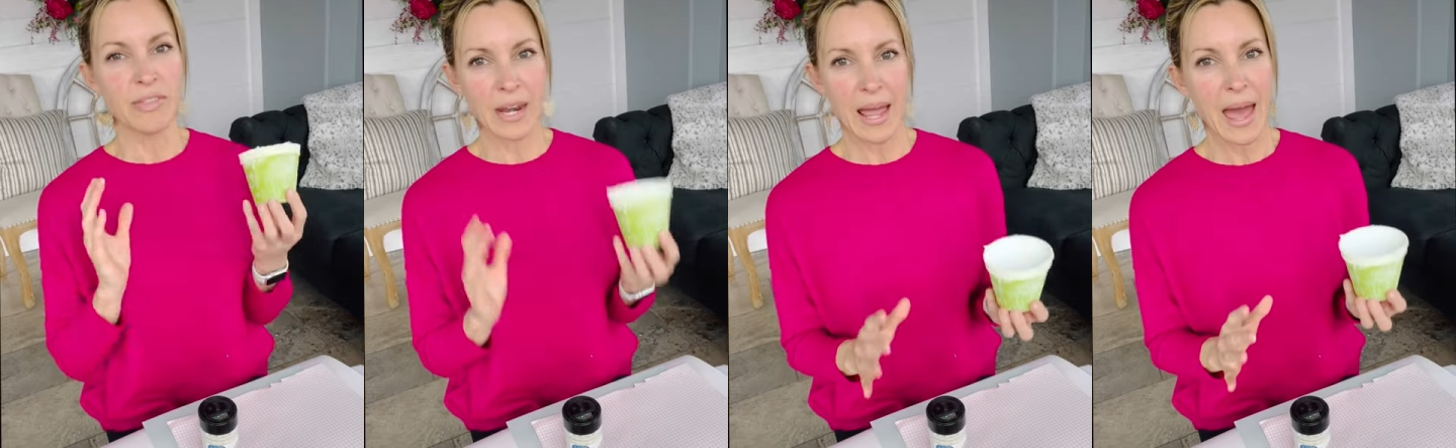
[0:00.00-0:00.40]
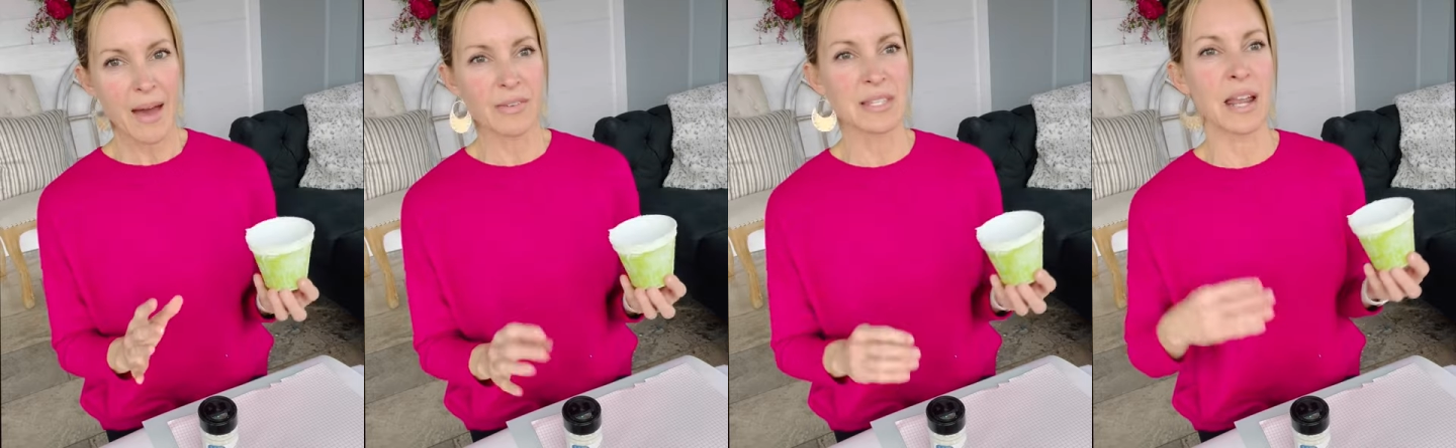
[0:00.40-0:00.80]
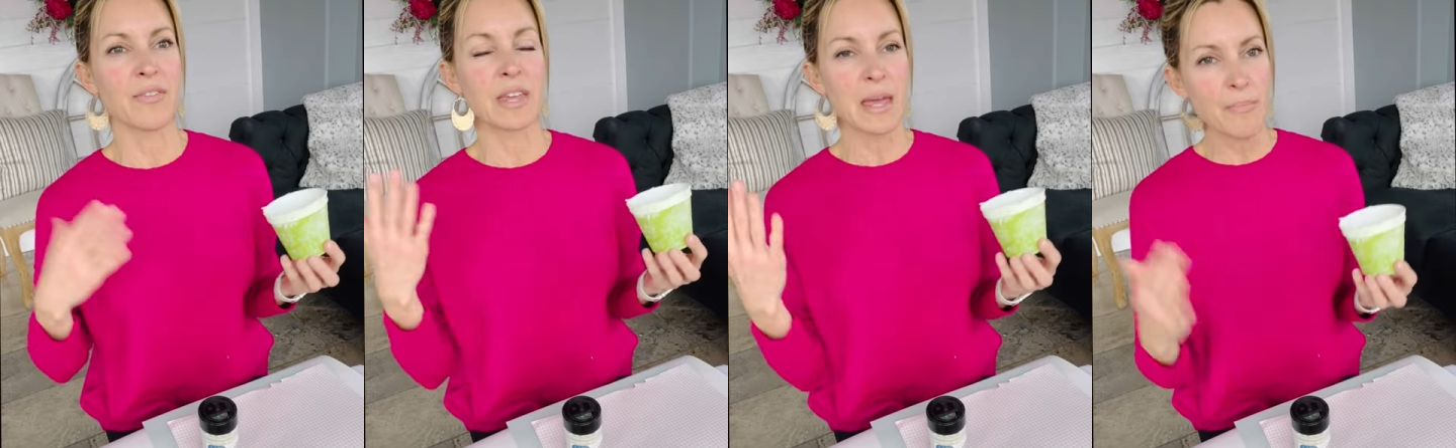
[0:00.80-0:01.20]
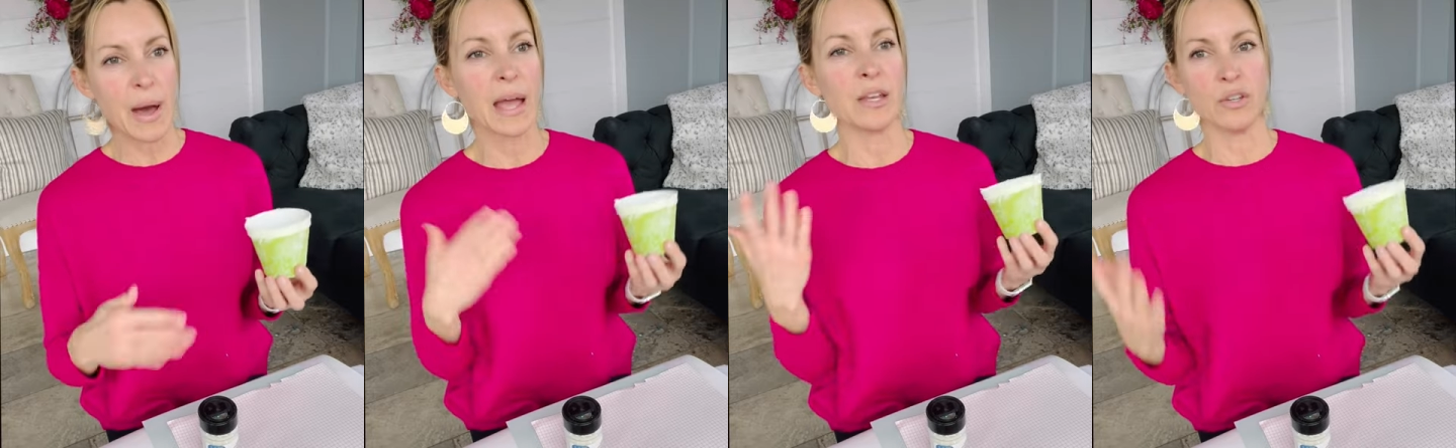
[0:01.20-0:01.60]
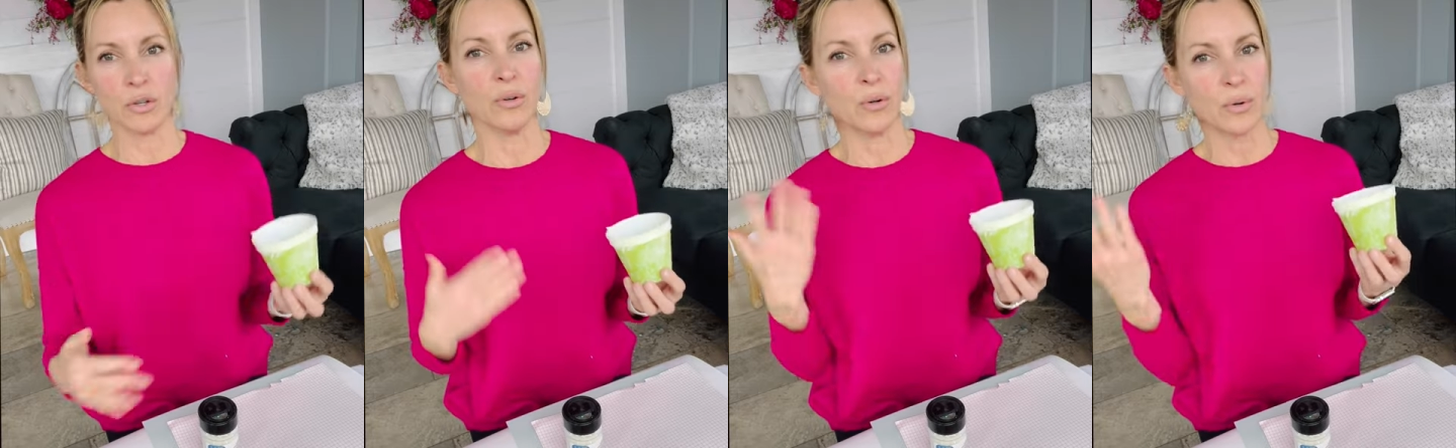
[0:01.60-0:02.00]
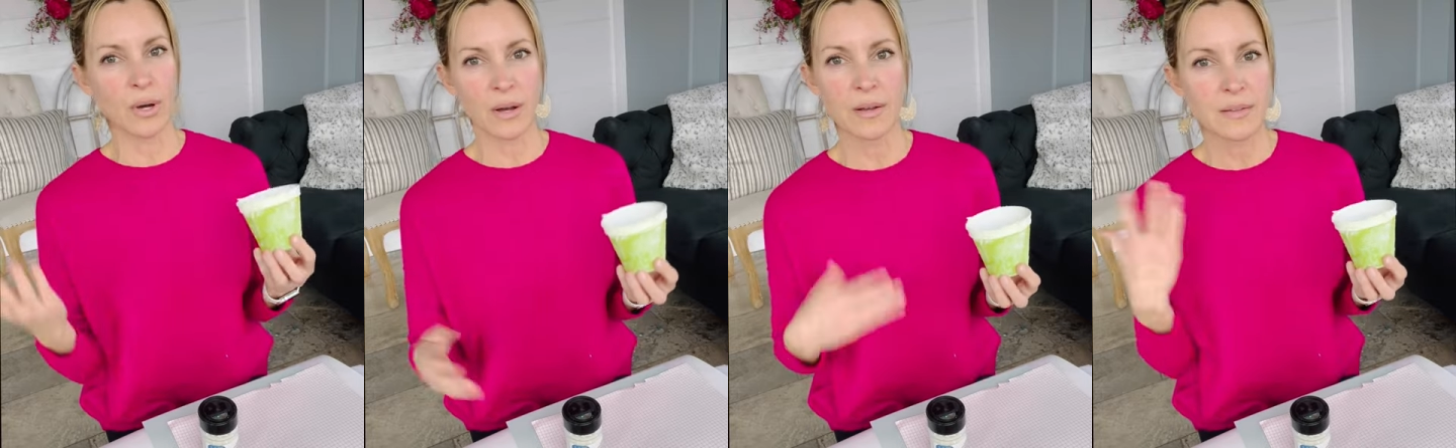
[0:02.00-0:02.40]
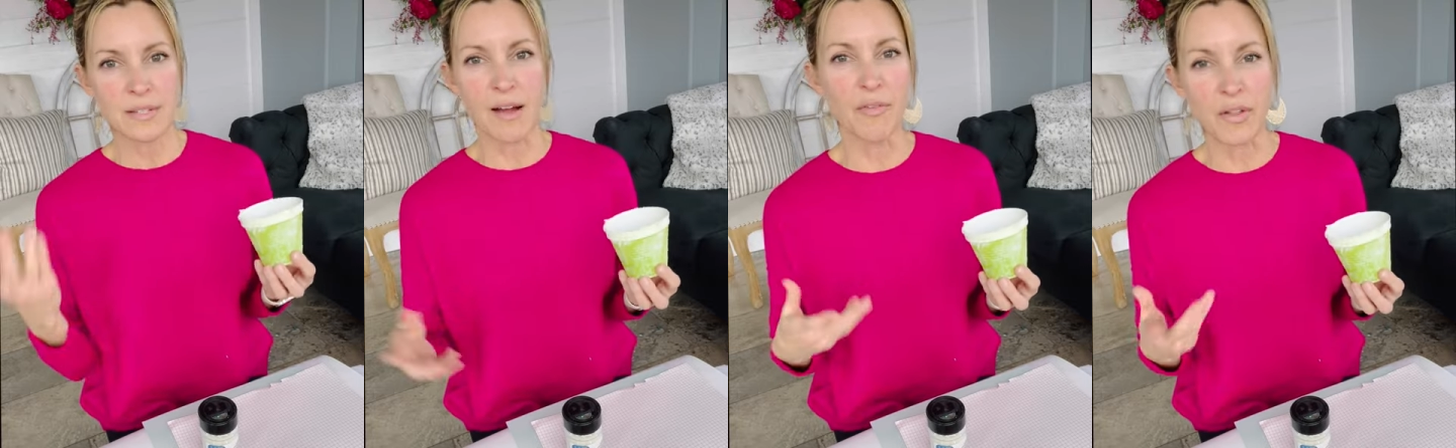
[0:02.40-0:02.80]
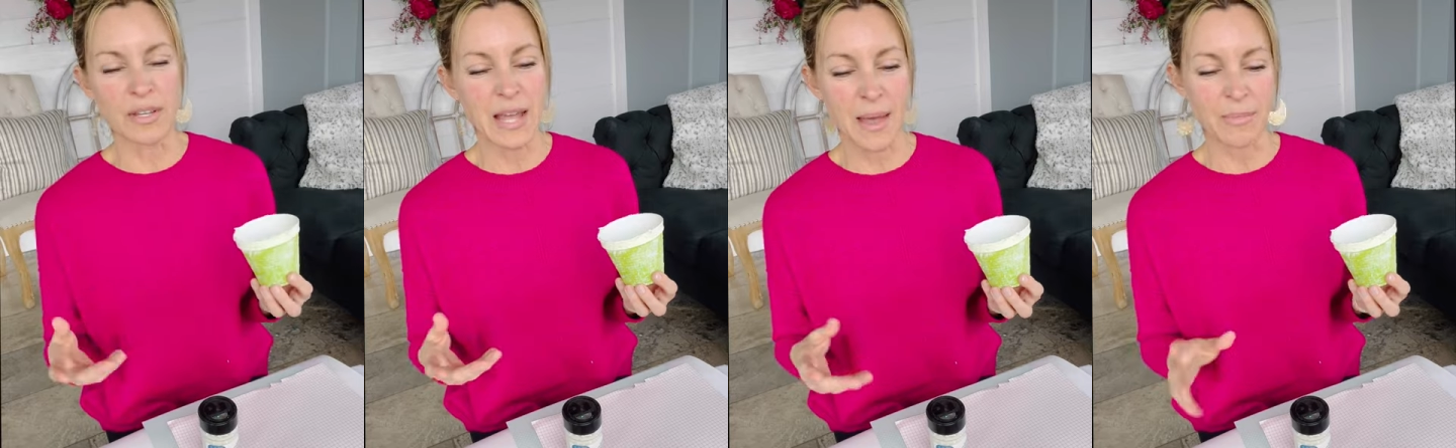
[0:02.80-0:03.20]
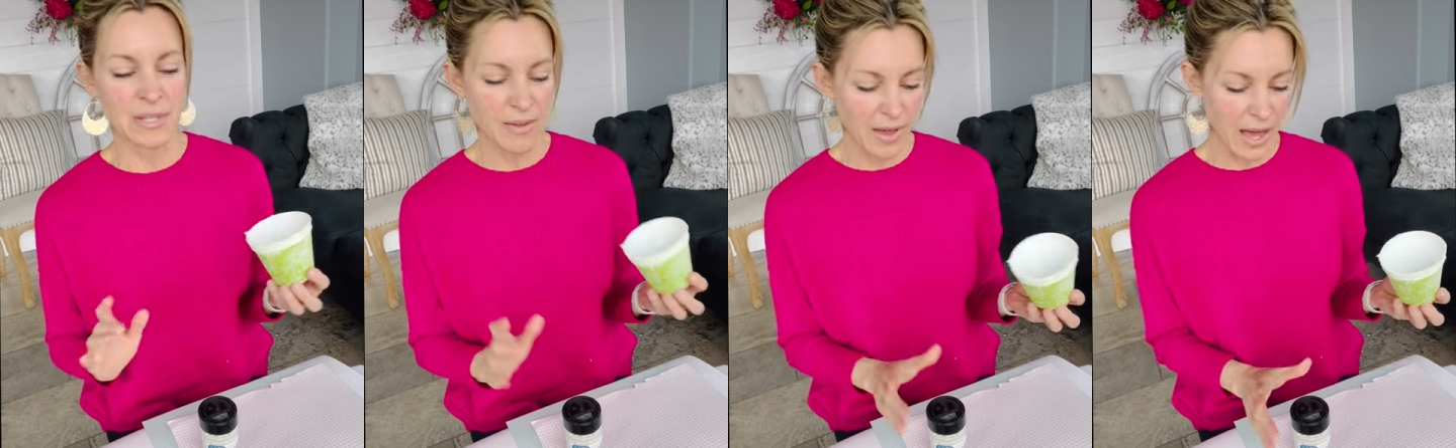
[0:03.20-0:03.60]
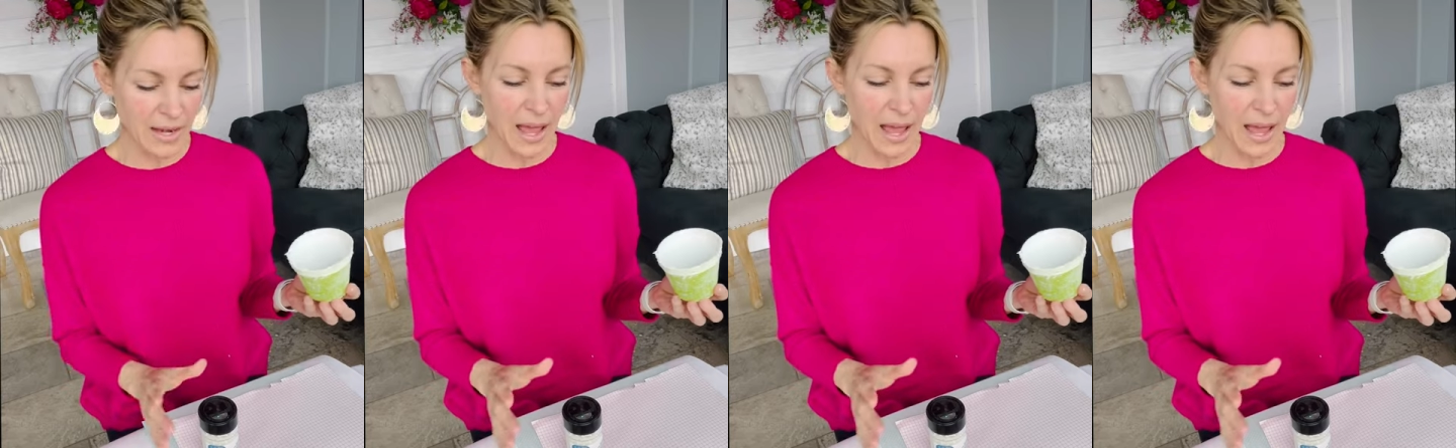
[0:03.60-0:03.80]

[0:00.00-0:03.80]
that I have instead of keep buying new stuff all the time because I've got,